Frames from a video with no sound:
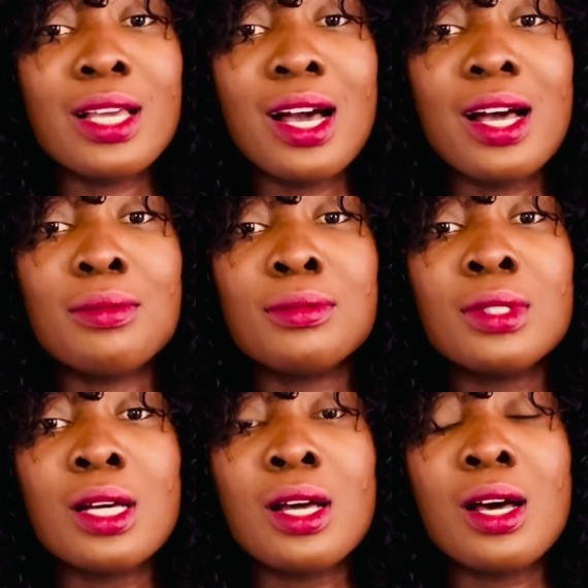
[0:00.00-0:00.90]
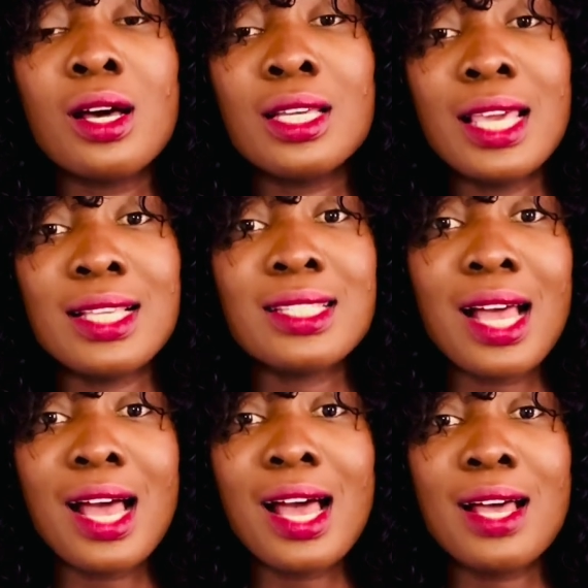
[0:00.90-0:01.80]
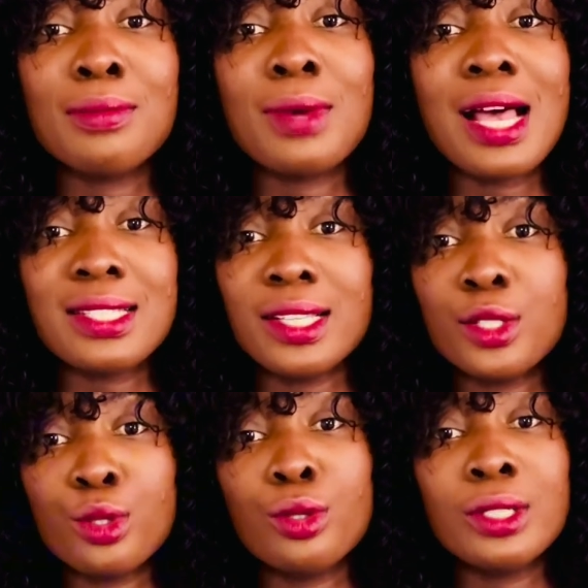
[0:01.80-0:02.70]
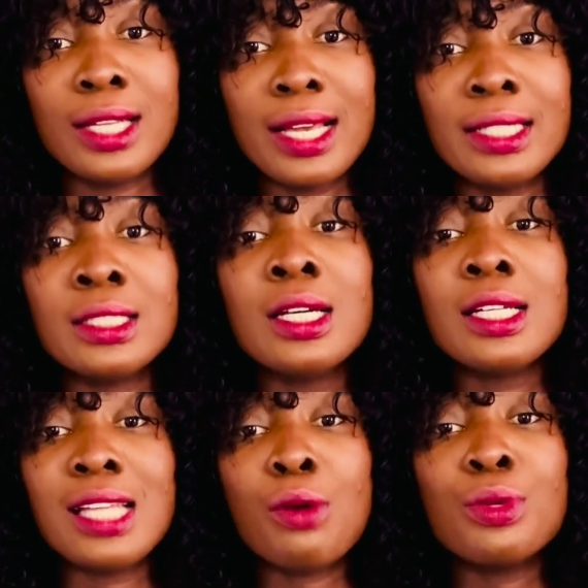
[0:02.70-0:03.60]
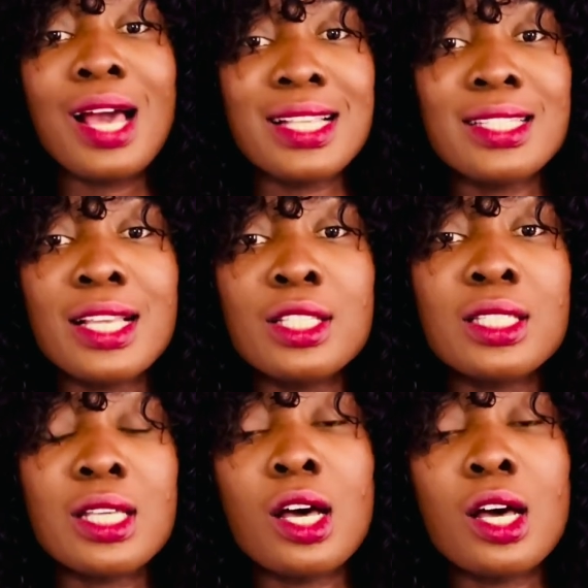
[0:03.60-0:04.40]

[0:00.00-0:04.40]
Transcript: a case assessor online that will assess